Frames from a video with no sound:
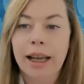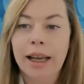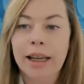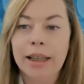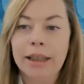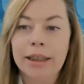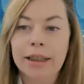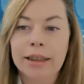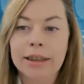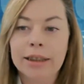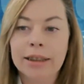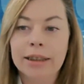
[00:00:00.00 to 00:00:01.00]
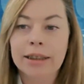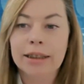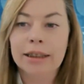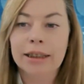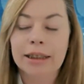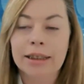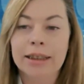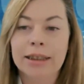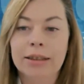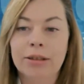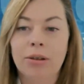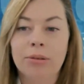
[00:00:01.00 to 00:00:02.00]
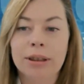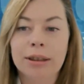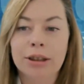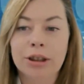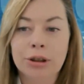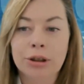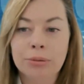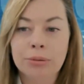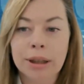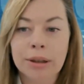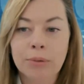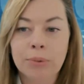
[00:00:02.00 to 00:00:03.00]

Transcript: and is it only the children